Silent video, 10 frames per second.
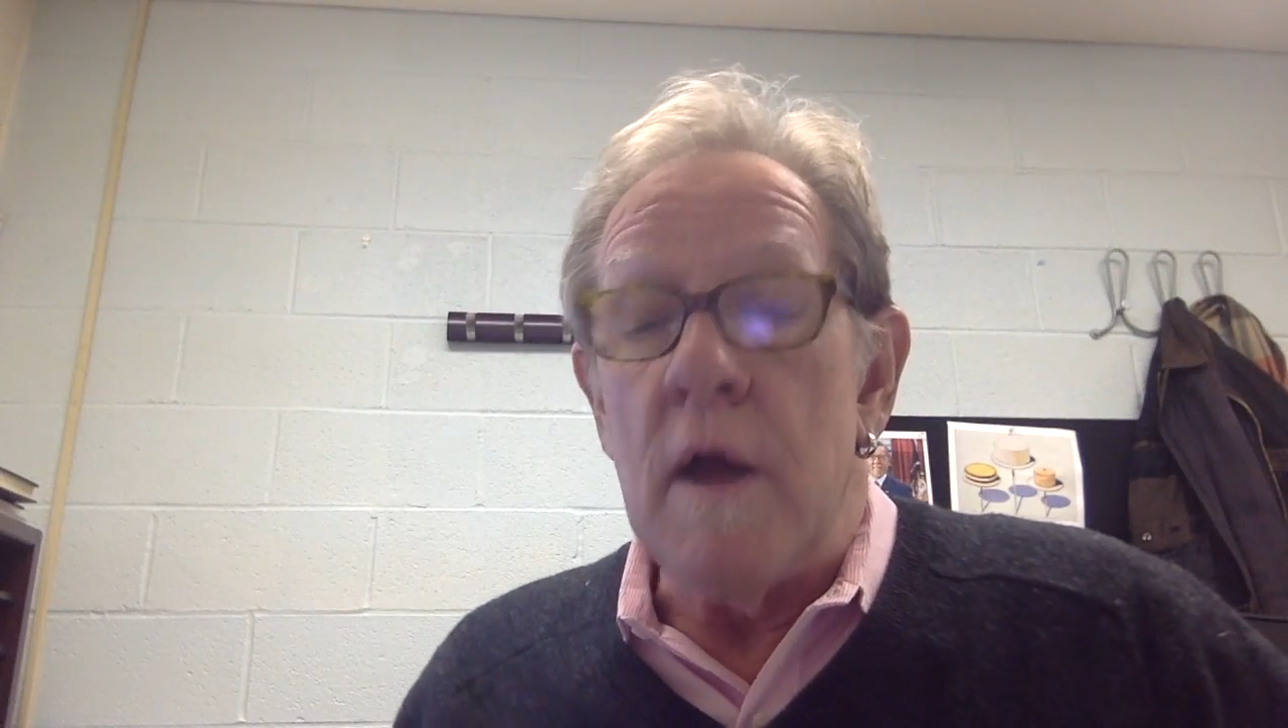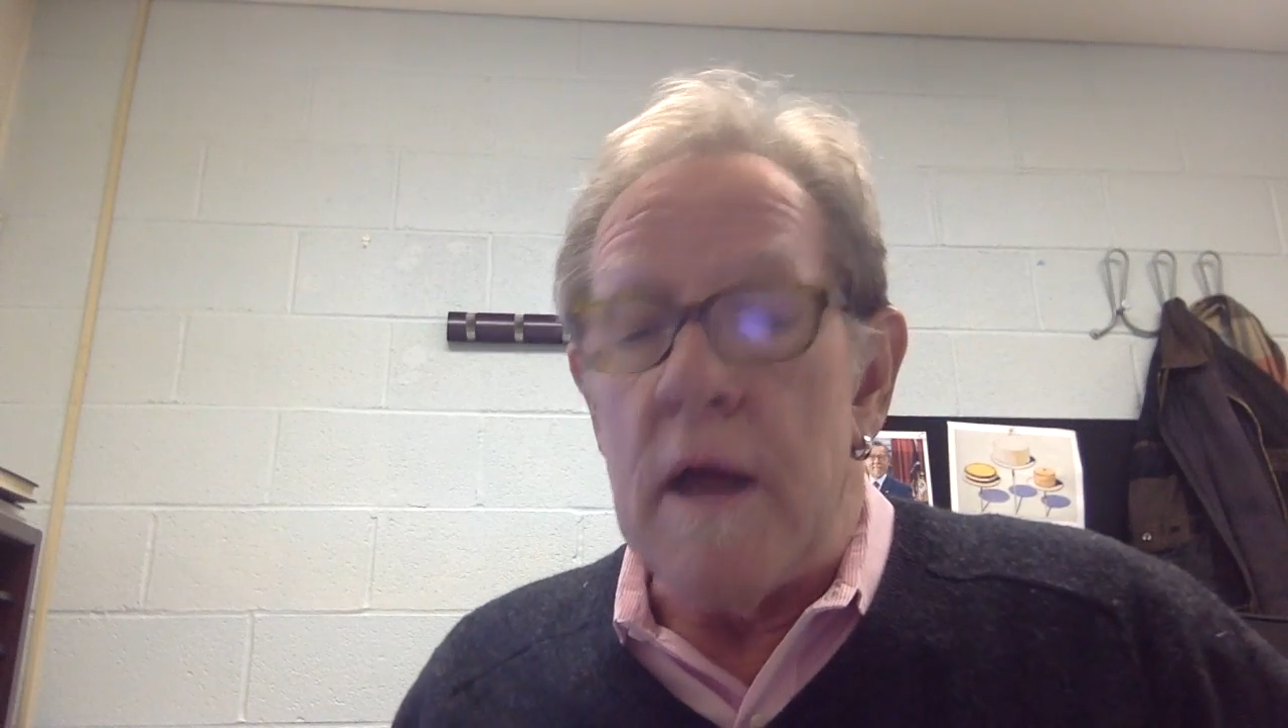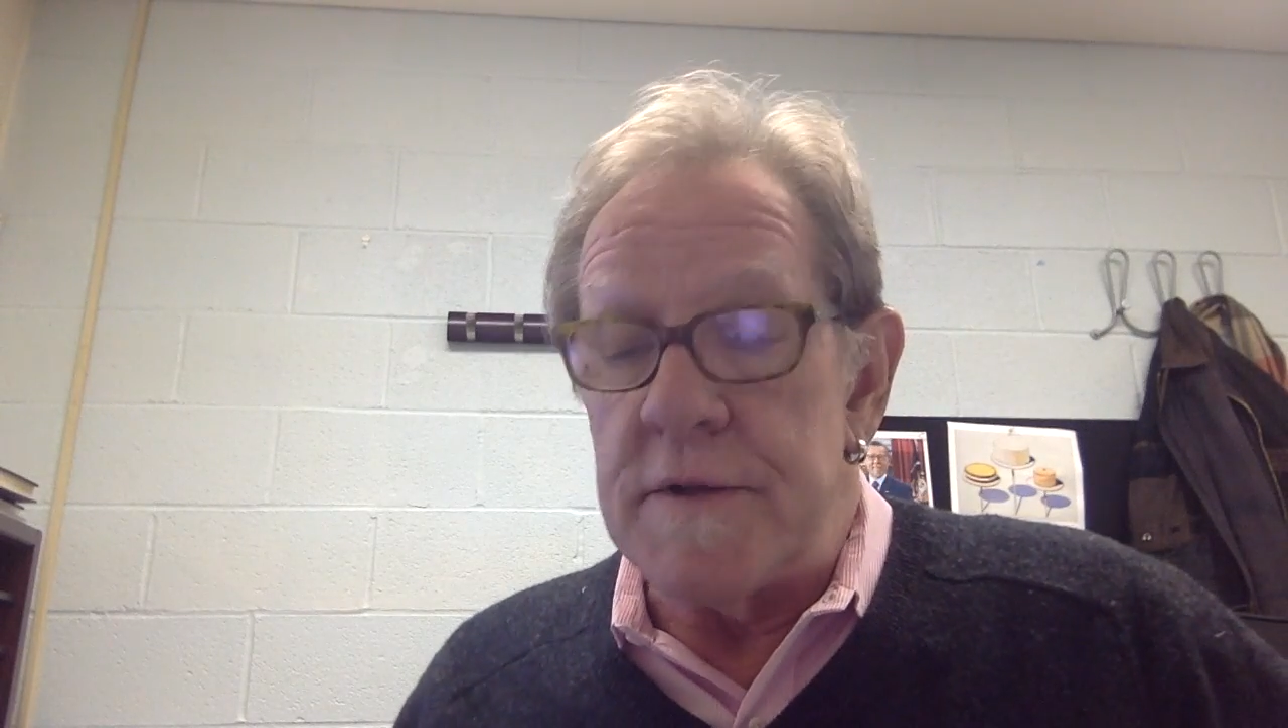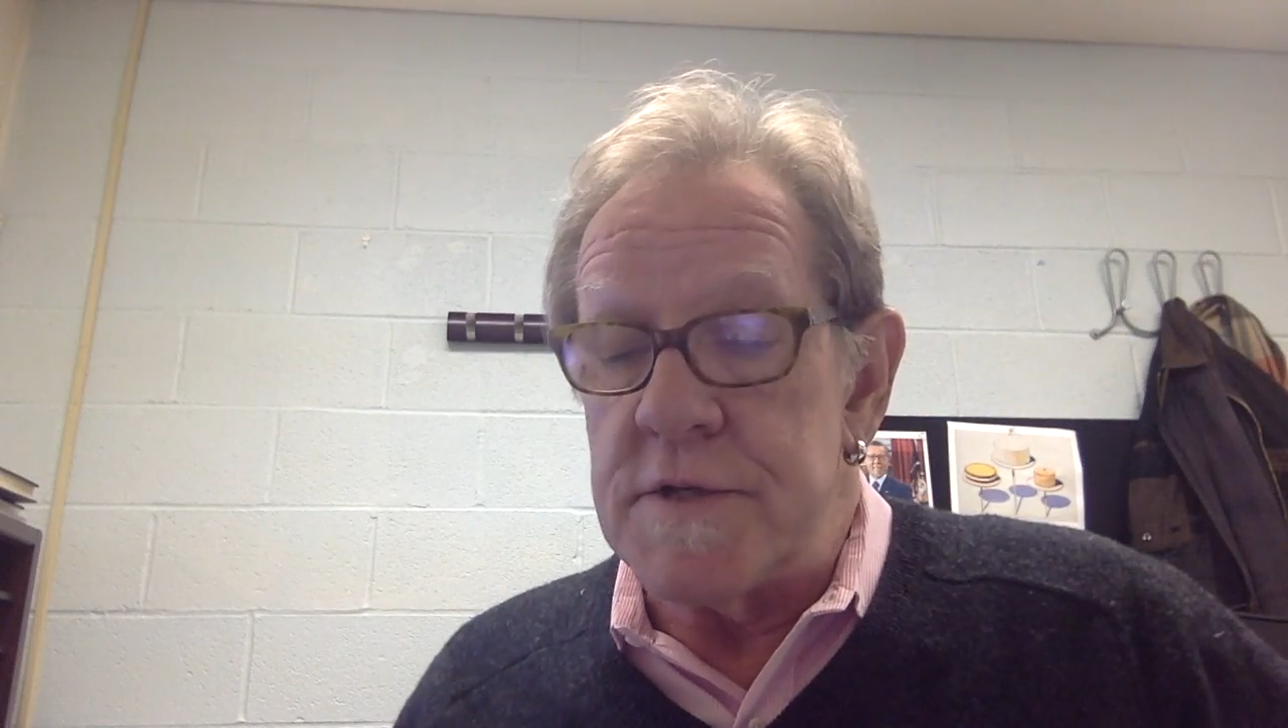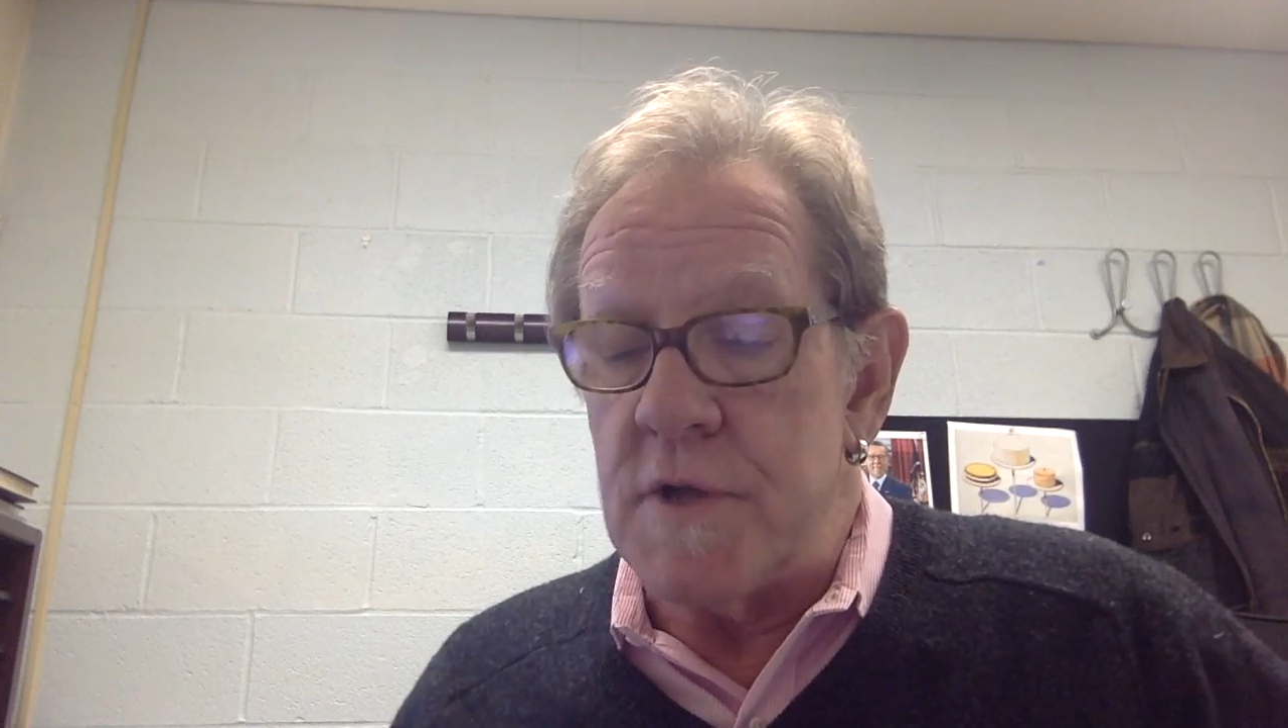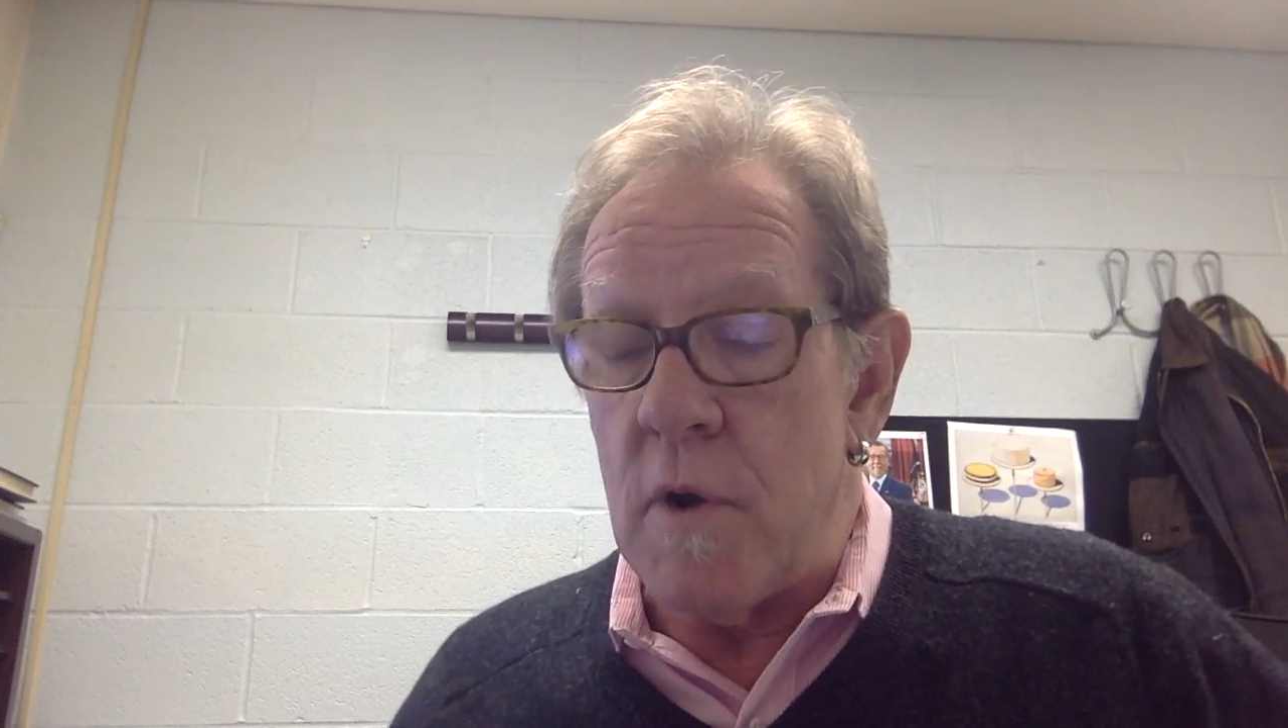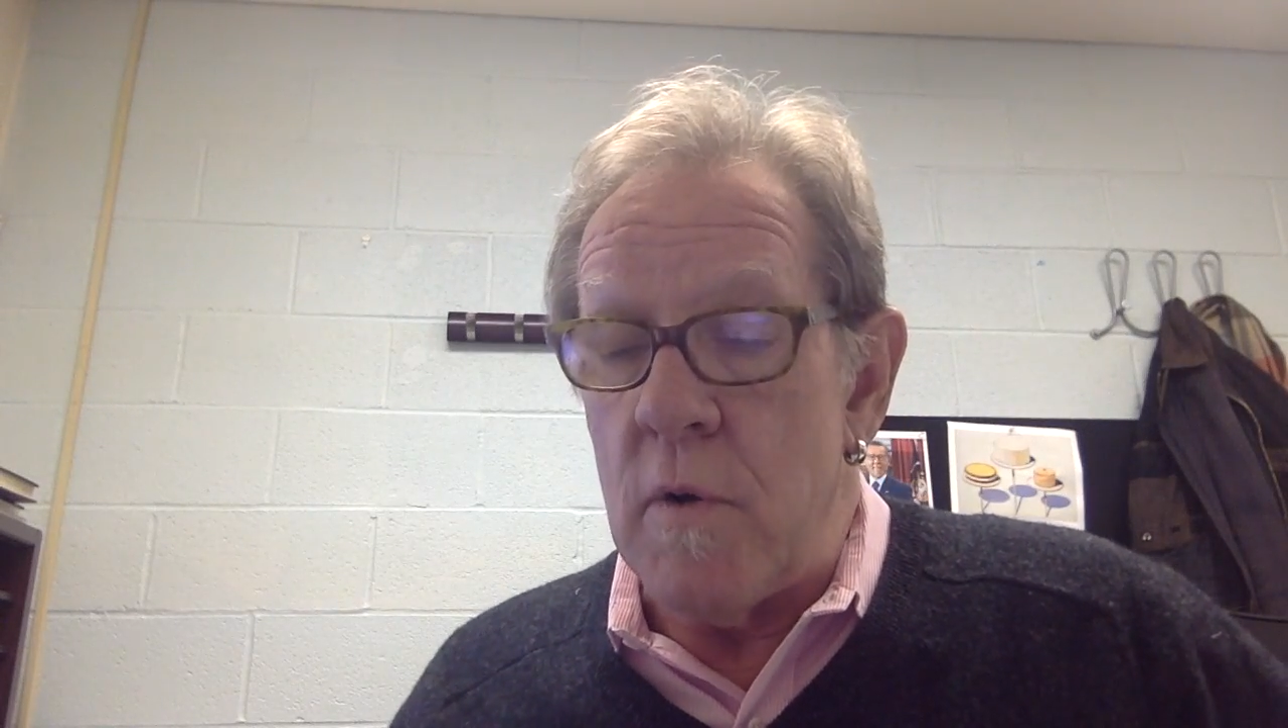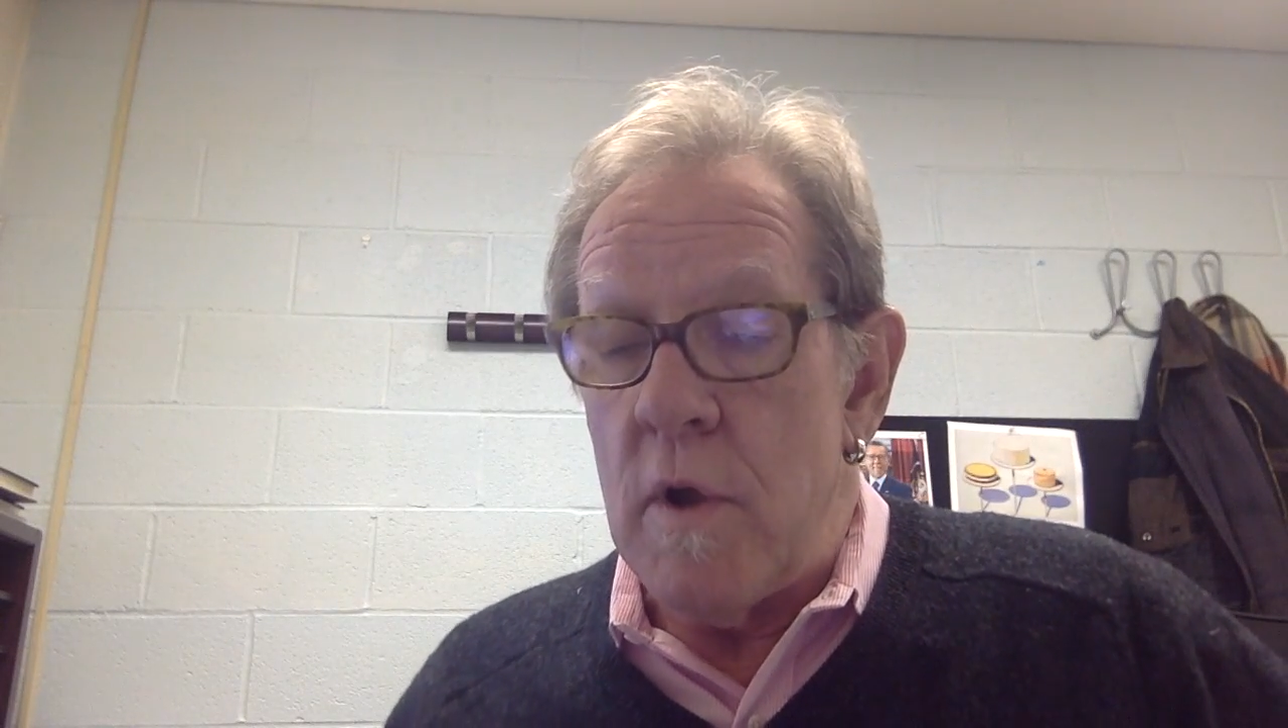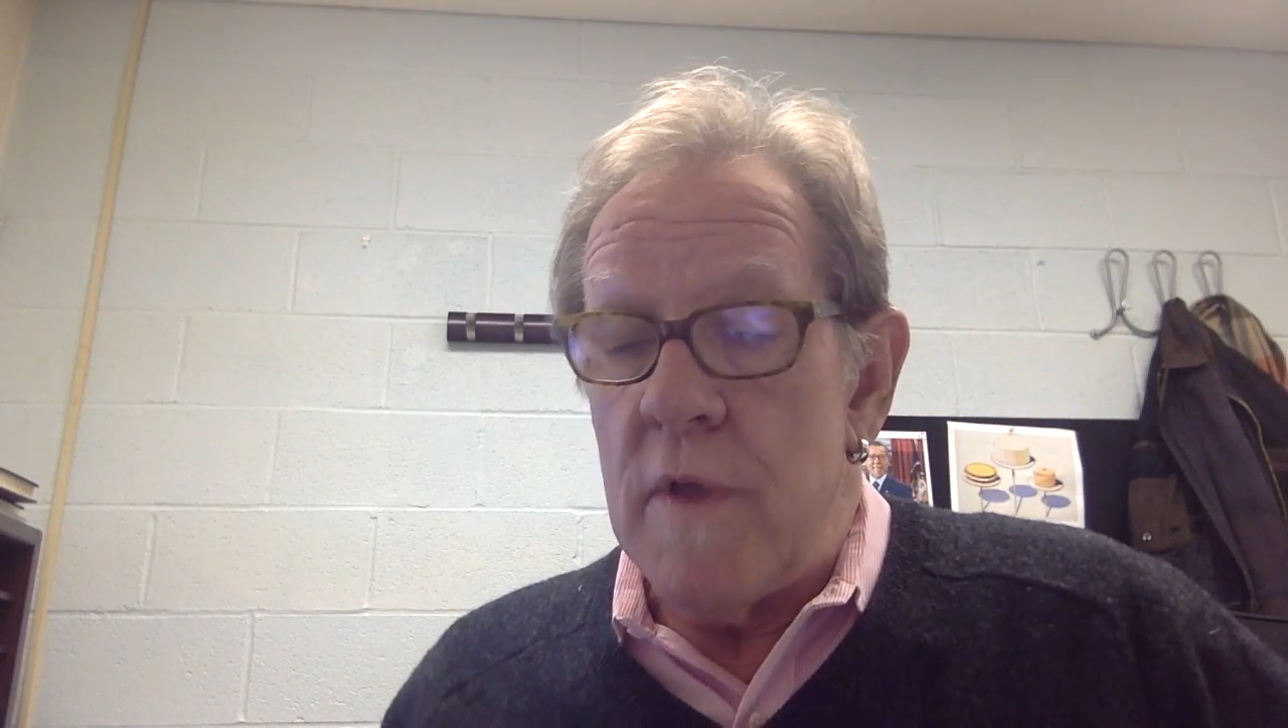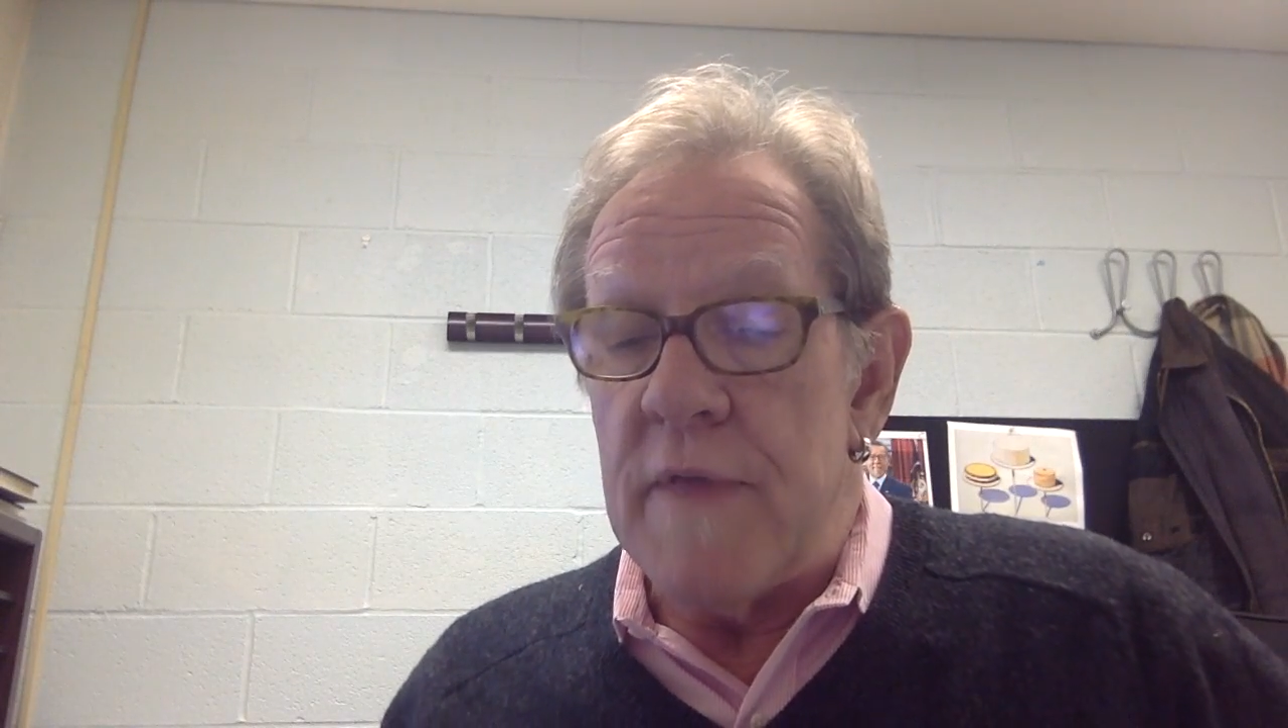And so